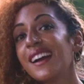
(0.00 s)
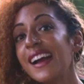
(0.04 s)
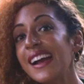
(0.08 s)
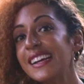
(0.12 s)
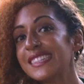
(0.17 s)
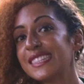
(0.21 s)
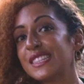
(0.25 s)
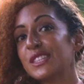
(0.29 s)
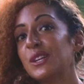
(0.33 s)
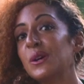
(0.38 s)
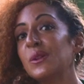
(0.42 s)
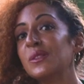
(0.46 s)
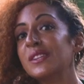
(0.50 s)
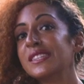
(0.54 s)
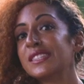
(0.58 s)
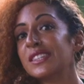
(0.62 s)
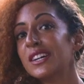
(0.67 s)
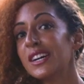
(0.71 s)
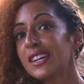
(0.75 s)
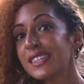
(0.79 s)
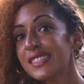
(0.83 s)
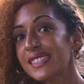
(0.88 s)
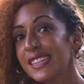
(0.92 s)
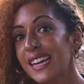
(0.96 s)
right, so this
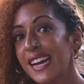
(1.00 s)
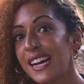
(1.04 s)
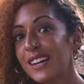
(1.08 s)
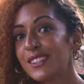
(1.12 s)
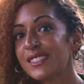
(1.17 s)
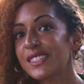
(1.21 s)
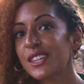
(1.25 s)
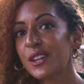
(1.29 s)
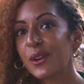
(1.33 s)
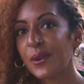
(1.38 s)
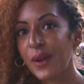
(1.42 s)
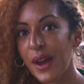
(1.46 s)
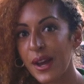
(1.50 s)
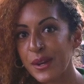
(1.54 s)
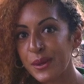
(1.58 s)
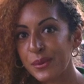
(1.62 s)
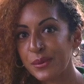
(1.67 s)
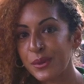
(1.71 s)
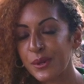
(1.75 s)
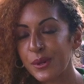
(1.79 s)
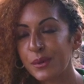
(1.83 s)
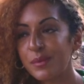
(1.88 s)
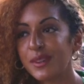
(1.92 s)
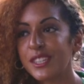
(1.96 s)
all sounds
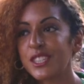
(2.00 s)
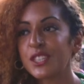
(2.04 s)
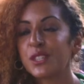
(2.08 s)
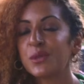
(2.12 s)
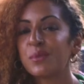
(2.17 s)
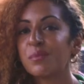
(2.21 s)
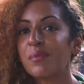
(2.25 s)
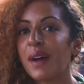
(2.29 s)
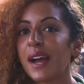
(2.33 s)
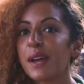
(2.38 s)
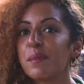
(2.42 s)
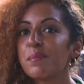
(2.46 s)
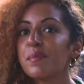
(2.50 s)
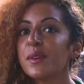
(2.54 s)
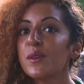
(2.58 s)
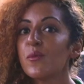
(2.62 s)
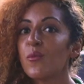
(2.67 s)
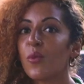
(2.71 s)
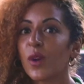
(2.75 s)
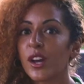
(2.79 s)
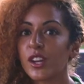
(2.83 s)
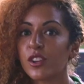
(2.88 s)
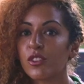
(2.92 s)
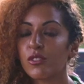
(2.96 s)
incredible, but you might be
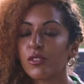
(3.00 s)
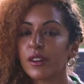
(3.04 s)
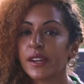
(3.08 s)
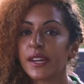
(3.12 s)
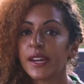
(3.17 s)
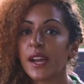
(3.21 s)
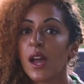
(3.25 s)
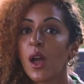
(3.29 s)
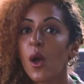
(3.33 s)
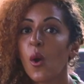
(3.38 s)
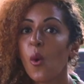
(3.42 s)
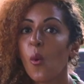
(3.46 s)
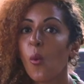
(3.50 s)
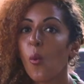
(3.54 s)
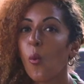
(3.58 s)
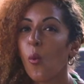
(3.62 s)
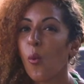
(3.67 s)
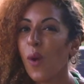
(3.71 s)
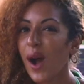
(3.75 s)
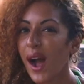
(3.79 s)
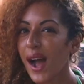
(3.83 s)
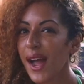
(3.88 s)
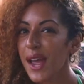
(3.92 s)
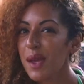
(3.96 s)
wondering
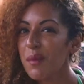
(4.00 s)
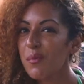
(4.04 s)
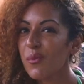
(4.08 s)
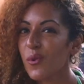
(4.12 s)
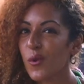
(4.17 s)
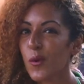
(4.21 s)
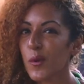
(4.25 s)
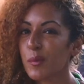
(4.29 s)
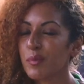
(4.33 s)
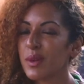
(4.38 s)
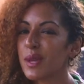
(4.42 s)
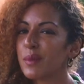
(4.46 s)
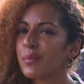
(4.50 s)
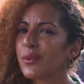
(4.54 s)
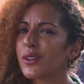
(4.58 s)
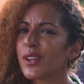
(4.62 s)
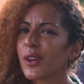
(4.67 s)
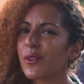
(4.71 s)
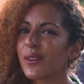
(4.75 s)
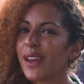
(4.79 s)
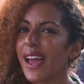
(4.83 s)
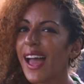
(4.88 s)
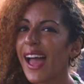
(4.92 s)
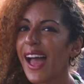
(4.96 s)
why more people
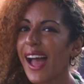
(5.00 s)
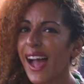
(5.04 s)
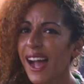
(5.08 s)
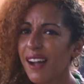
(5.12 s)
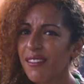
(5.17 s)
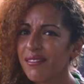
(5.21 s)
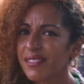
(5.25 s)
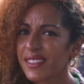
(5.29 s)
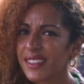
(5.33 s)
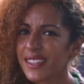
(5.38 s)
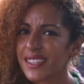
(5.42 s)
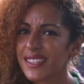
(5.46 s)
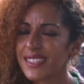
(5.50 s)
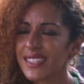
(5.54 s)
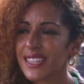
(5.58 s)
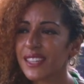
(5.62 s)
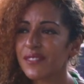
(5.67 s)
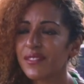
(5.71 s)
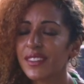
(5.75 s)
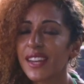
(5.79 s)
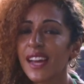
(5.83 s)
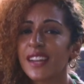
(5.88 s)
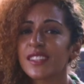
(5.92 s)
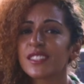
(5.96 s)
don't have this
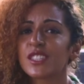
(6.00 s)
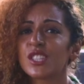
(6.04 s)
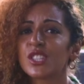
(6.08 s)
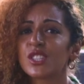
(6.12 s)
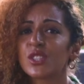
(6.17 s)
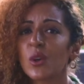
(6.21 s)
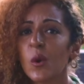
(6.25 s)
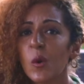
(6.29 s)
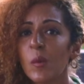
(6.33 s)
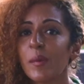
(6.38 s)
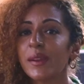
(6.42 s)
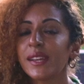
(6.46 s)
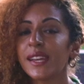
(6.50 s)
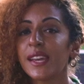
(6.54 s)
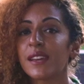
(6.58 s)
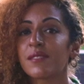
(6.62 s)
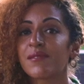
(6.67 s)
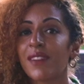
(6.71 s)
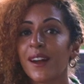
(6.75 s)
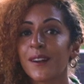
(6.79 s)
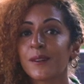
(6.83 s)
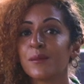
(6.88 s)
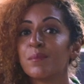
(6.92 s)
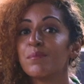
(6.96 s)
if it has so many
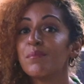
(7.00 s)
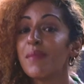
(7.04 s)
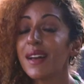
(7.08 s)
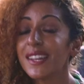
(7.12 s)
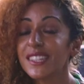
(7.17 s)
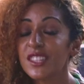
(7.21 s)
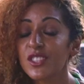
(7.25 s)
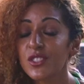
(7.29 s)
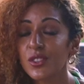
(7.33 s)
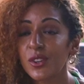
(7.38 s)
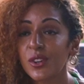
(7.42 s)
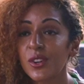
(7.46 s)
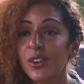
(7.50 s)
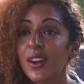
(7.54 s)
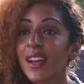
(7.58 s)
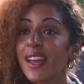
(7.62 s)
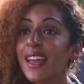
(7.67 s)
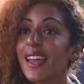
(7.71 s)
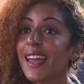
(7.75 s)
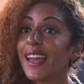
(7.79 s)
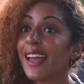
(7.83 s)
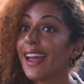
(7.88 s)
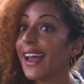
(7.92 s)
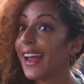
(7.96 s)
environmental
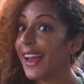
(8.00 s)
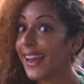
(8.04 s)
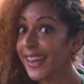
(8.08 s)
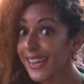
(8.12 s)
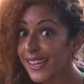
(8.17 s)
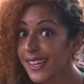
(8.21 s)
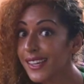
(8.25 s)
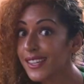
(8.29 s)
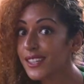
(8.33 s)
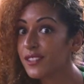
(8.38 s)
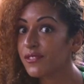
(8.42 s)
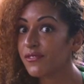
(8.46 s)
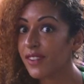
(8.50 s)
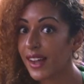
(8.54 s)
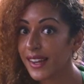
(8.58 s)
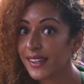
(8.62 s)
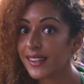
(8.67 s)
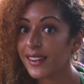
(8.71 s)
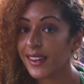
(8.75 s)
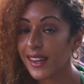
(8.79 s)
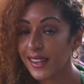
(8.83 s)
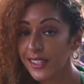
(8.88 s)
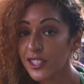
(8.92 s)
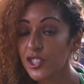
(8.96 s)
and
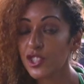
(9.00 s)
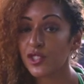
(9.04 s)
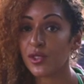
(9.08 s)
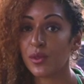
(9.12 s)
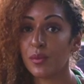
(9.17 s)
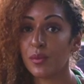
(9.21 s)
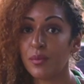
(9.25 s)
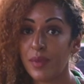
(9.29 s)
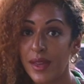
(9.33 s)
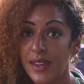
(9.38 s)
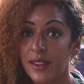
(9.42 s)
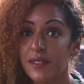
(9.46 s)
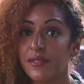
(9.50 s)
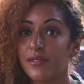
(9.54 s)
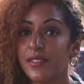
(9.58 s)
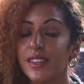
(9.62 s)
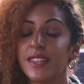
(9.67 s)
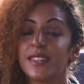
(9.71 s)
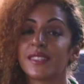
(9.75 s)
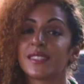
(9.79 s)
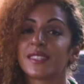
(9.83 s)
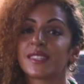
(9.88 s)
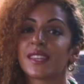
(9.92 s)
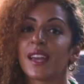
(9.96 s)
financial
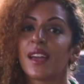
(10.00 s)
benefits.